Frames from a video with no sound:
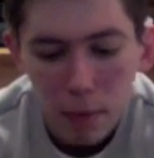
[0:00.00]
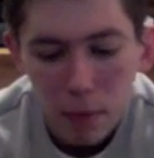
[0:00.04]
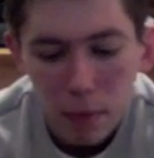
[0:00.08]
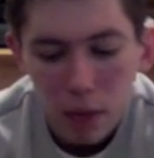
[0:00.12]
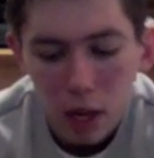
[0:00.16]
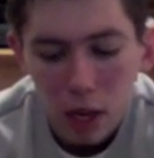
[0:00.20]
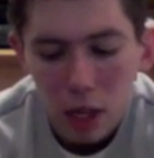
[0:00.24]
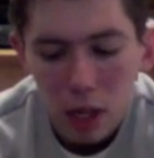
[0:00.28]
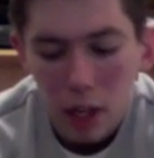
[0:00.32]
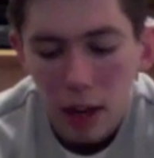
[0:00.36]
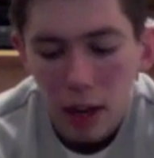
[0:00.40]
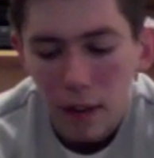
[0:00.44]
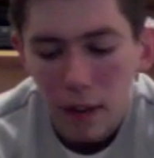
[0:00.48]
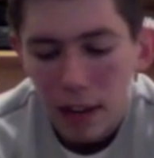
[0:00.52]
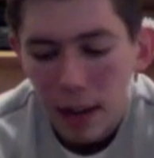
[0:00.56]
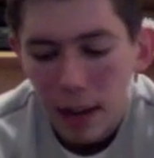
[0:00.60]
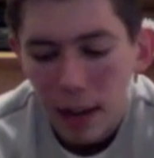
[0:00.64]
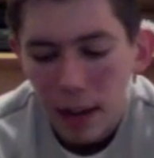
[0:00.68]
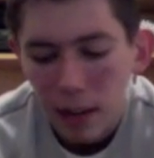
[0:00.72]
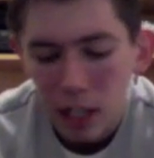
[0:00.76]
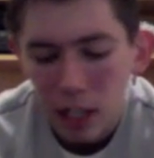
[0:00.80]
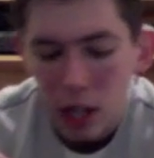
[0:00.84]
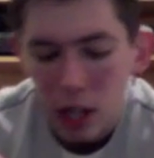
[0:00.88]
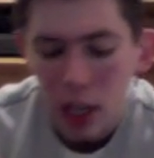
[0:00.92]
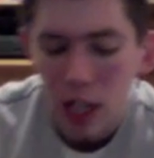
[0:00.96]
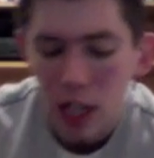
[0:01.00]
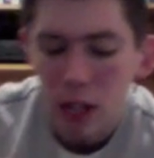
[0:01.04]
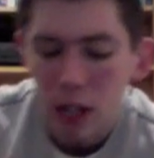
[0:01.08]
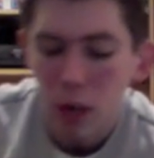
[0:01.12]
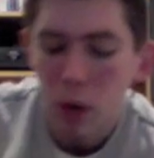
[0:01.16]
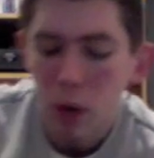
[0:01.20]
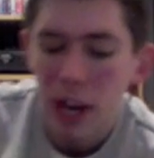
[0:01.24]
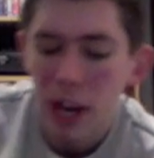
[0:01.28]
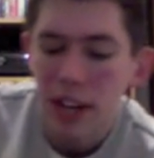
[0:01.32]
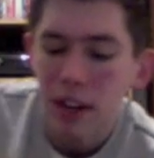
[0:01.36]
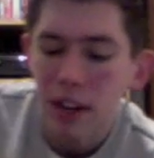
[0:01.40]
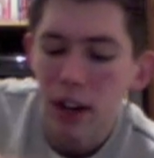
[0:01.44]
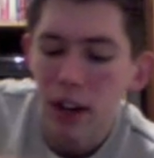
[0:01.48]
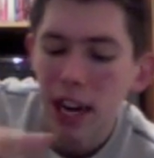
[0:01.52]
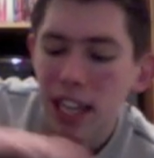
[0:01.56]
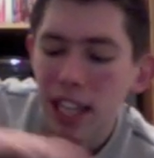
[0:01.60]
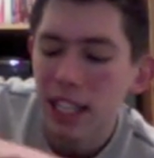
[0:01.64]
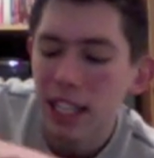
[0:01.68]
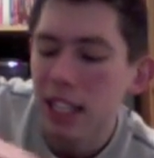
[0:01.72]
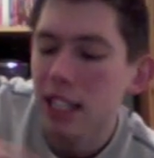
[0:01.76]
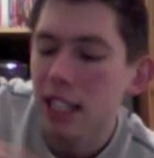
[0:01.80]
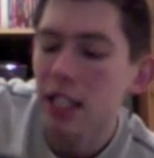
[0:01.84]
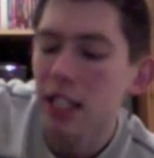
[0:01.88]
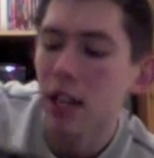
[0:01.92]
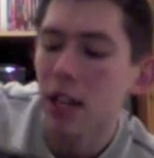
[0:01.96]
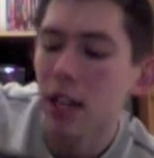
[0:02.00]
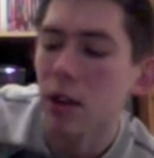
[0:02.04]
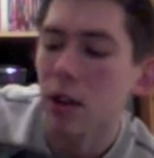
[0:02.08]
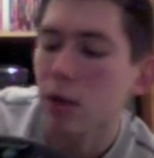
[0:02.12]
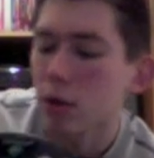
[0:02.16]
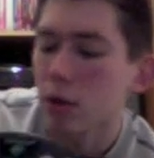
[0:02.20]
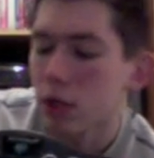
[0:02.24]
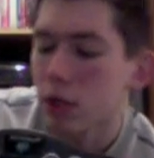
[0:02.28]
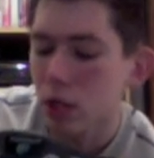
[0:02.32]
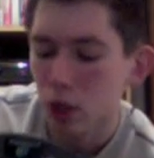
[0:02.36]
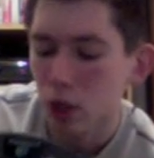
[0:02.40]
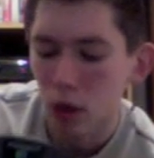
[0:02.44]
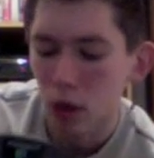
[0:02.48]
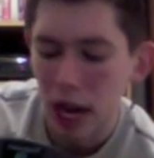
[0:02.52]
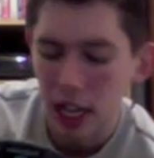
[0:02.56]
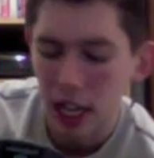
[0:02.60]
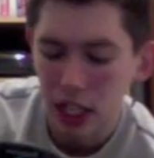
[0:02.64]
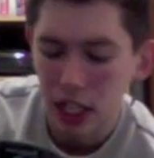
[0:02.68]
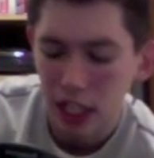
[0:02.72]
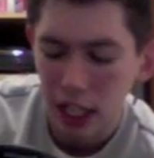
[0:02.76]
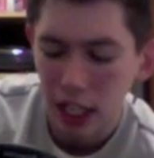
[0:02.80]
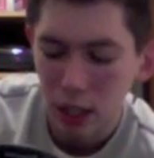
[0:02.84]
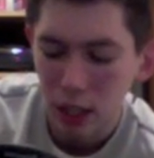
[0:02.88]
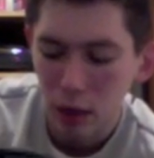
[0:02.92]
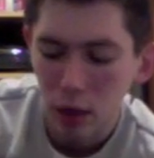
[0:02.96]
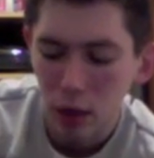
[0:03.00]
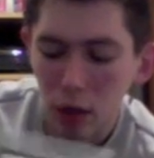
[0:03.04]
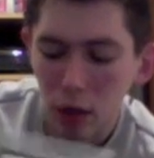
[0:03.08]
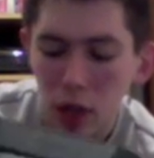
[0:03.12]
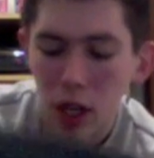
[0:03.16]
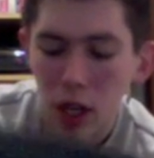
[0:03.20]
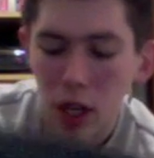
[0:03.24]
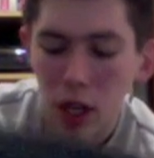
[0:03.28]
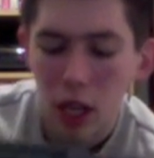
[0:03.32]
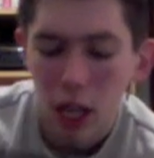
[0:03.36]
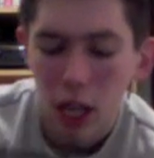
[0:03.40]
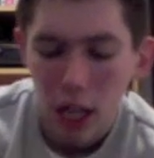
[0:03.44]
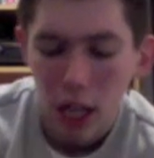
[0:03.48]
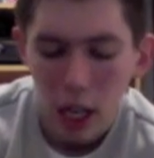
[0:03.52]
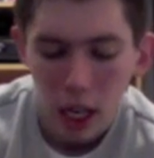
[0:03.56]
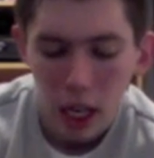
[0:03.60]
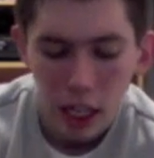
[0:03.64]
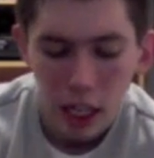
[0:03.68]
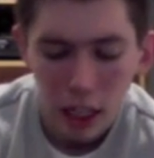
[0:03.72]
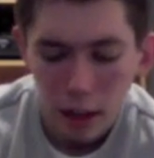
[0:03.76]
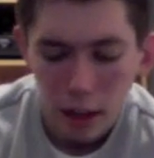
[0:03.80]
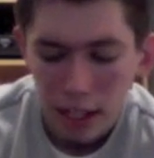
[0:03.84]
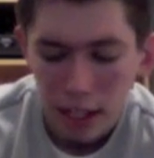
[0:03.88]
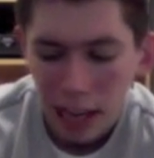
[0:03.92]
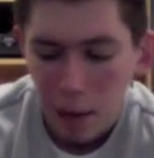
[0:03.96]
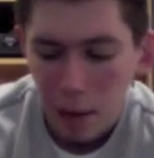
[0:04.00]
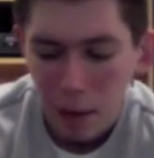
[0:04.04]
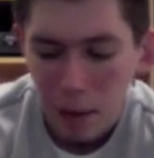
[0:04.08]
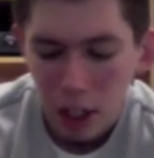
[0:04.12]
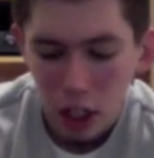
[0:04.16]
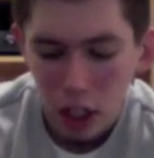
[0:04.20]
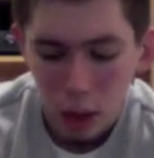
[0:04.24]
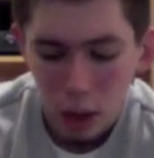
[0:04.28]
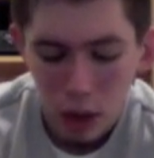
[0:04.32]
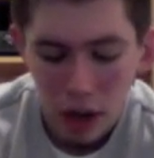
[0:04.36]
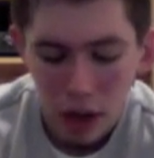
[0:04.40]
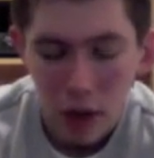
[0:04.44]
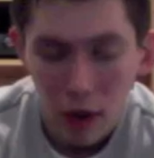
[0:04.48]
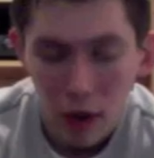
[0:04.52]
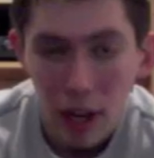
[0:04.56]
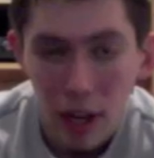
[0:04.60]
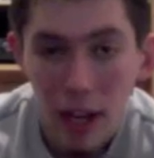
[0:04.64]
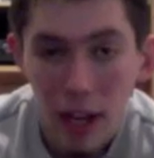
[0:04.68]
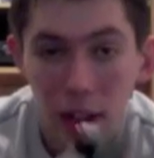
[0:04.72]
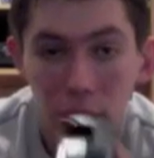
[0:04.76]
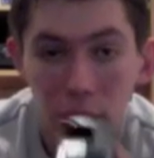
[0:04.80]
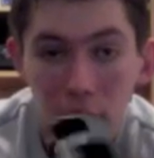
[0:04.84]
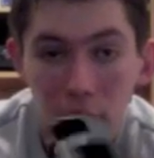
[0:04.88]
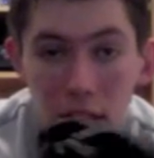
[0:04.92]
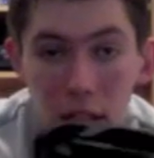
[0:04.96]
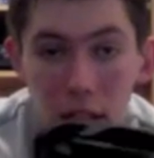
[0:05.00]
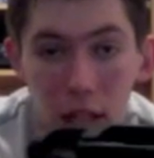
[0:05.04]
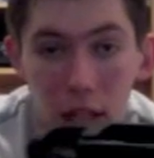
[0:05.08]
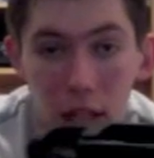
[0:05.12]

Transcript: Look, I've kept it looking quite nice. There's no scratches or damage to it or anything.